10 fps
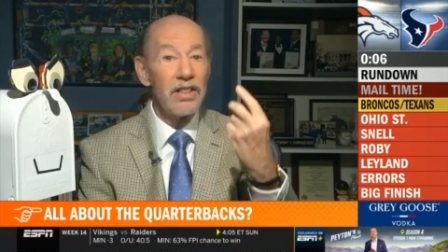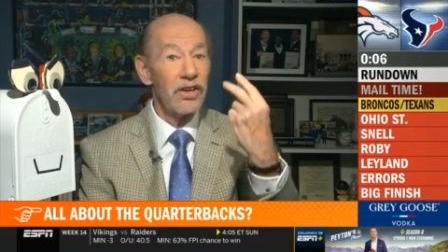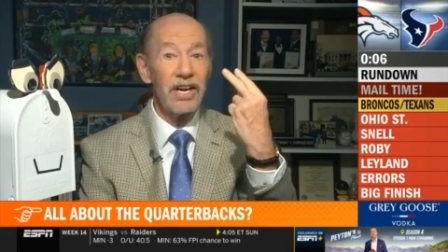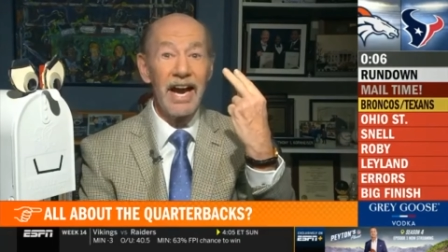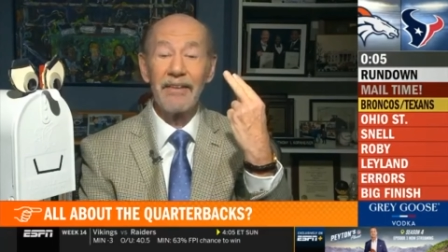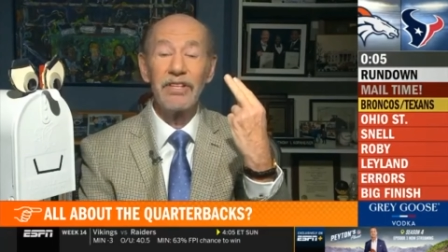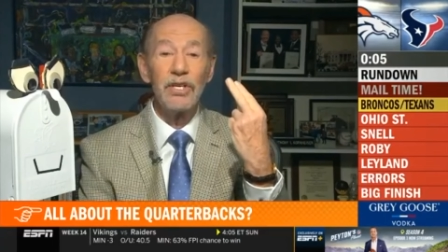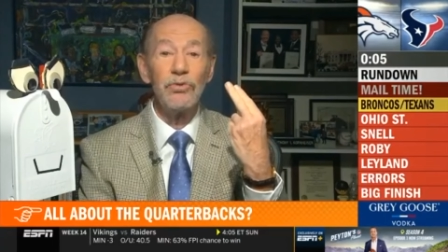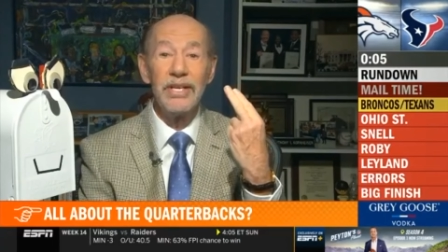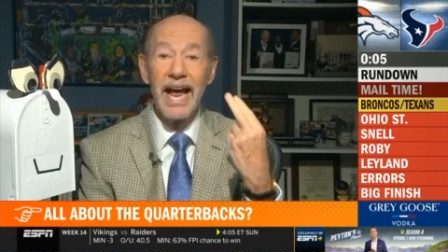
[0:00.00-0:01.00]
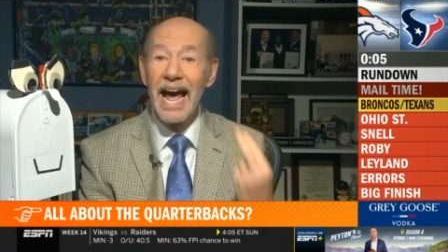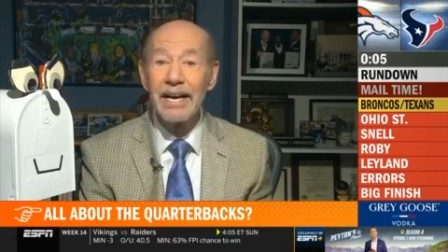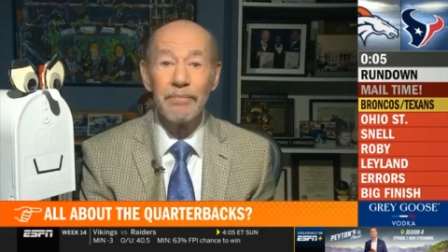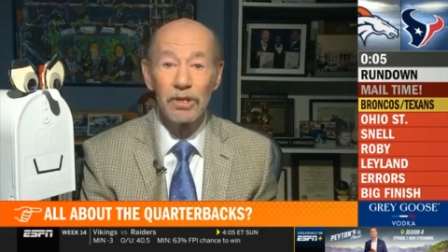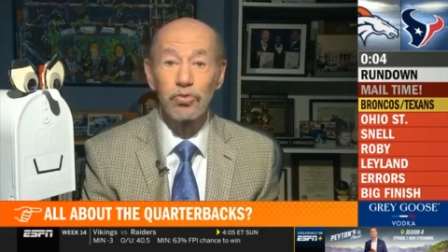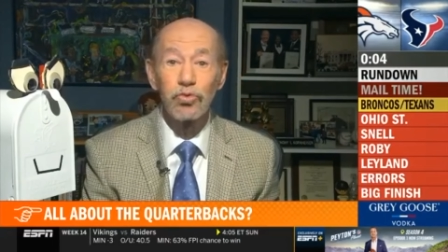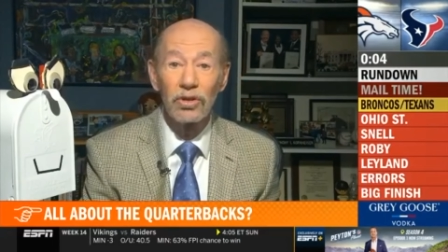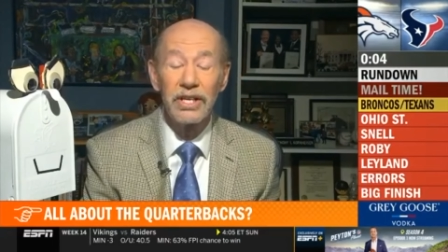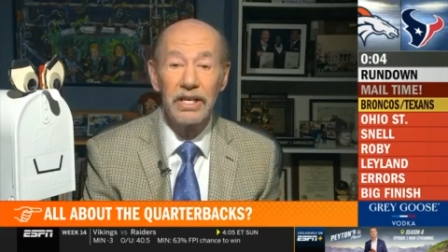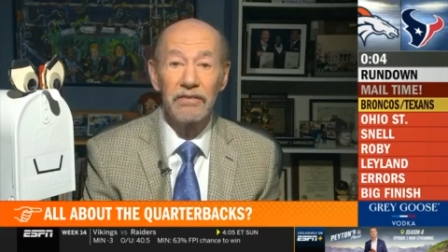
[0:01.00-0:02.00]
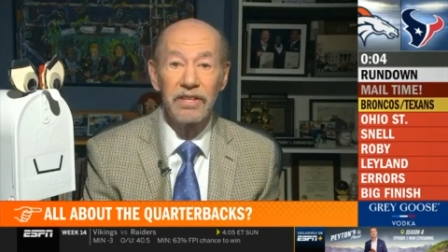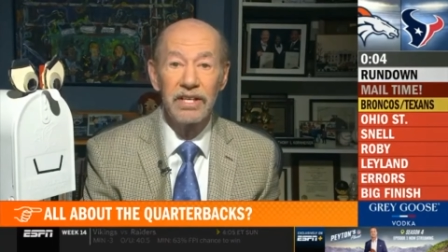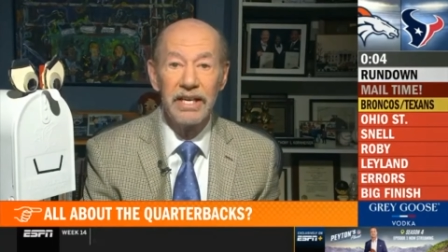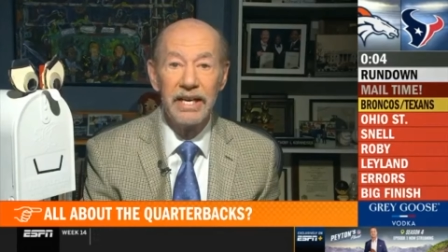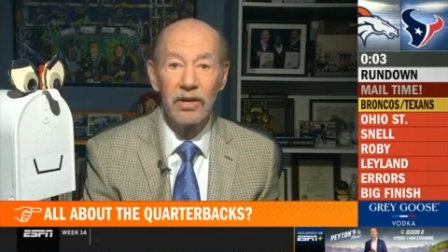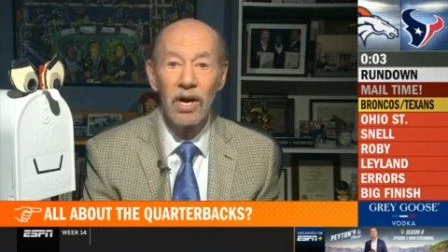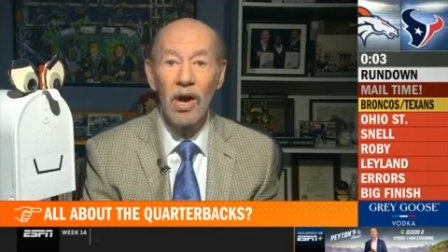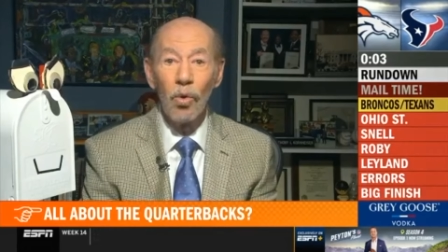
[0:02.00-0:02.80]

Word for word: They're going to have the unanimous rookie of the year.